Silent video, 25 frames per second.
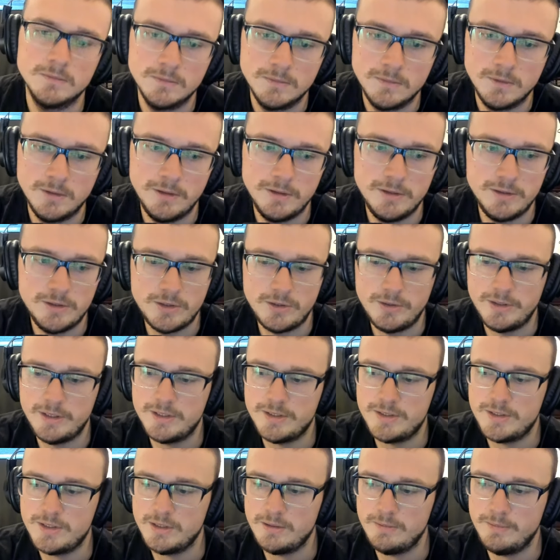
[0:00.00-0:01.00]

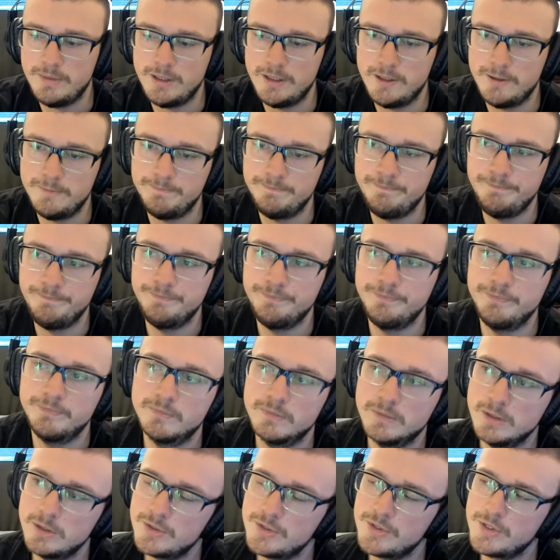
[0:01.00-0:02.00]
Interesting, man.
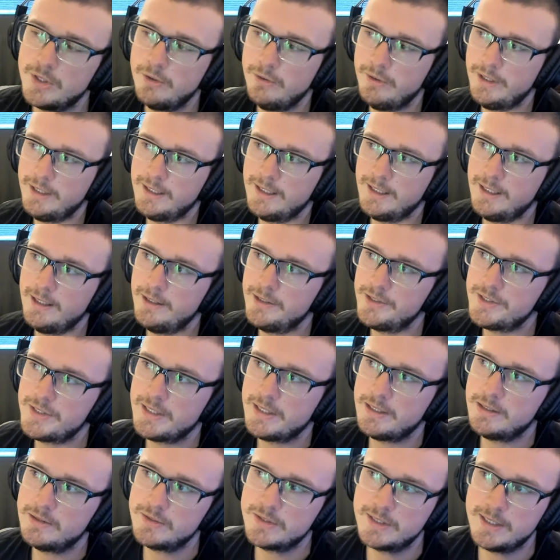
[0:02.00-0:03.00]
So it kind of
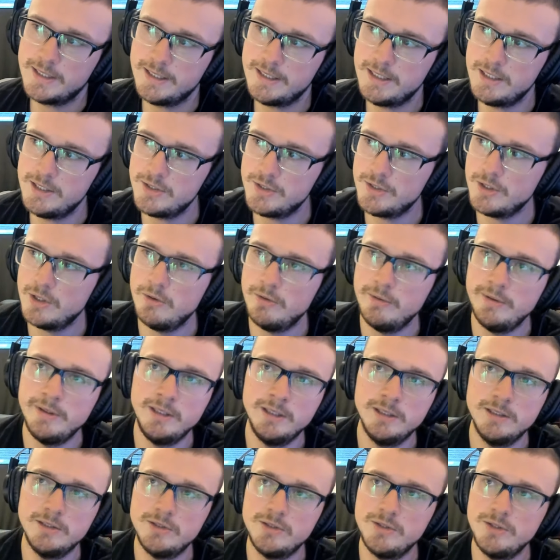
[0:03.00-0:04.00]
sounds like he's going
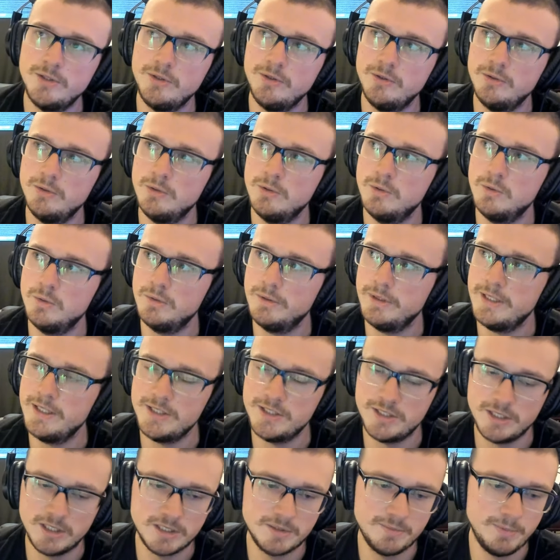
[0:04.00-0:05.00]
into
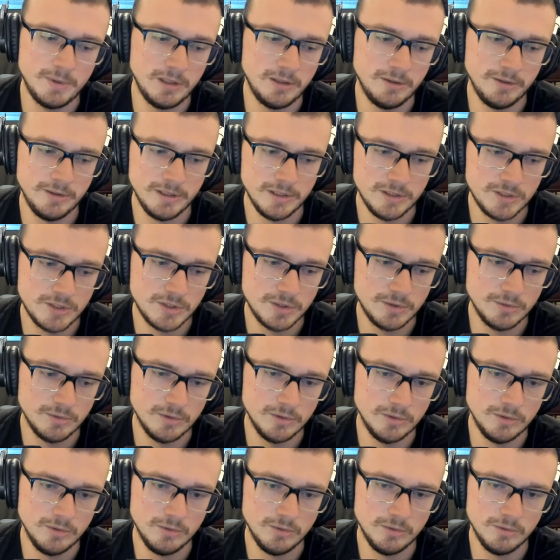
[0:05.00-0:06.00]
his experience
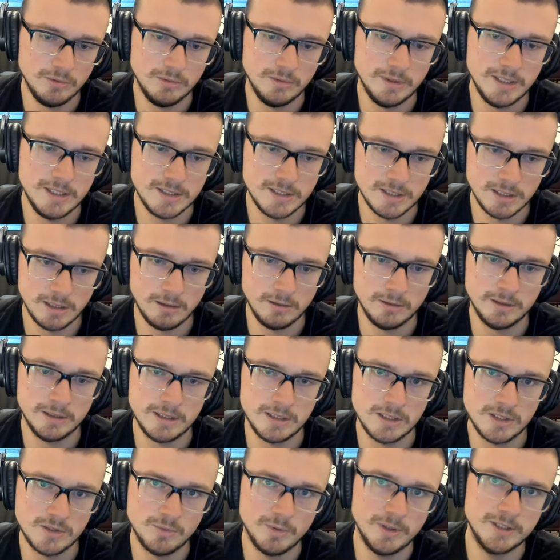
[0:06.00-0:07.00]
through his
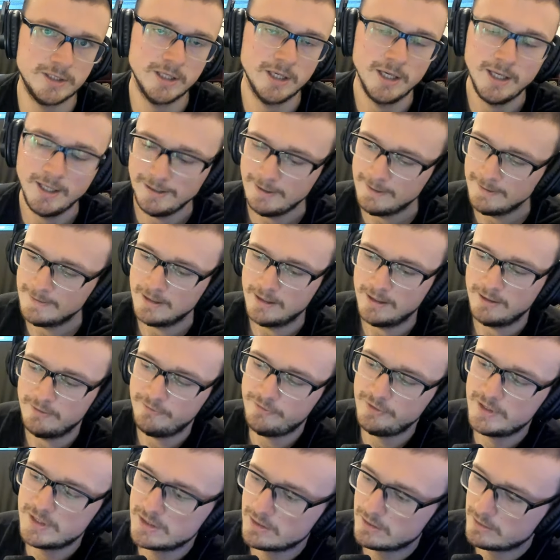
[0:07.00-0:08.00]
illness, which...
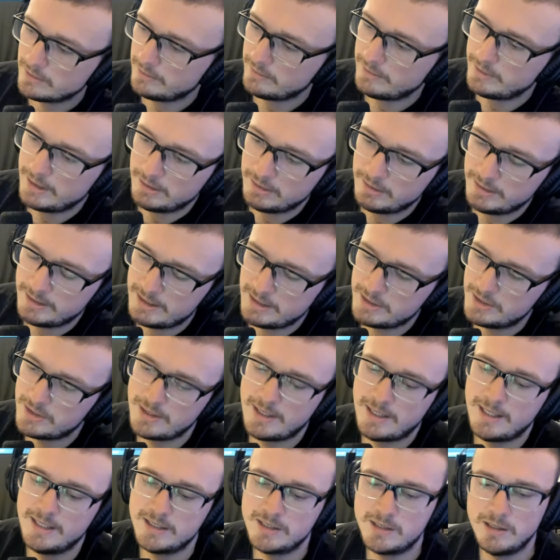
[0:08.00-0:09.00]
physical illness
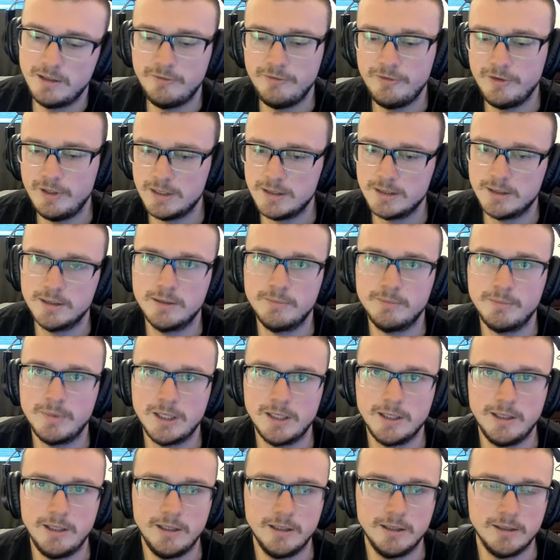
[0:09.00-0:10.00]
has an effect on the
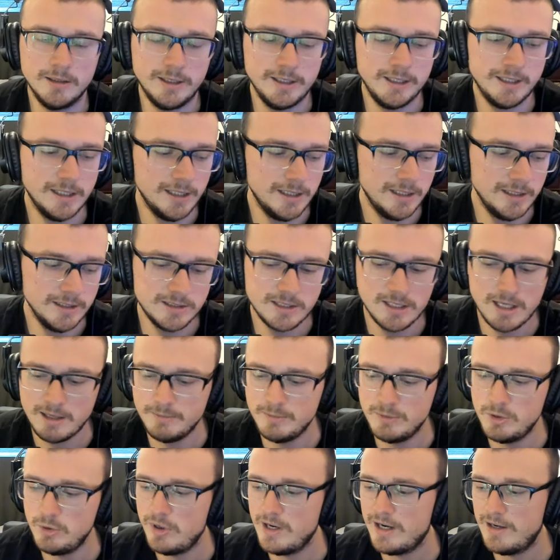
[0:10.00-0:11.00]
mind. Like
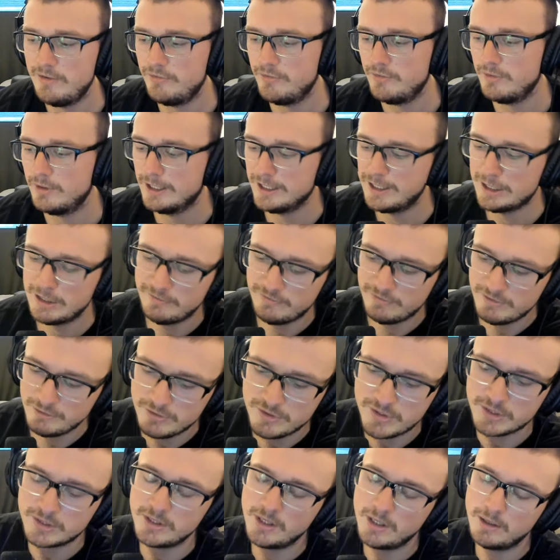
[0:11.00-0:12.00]
anytime you have, like if you
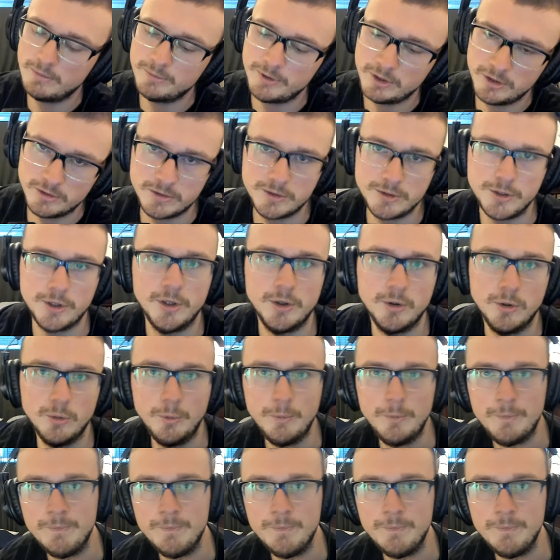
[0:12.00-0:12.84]
stub your toe,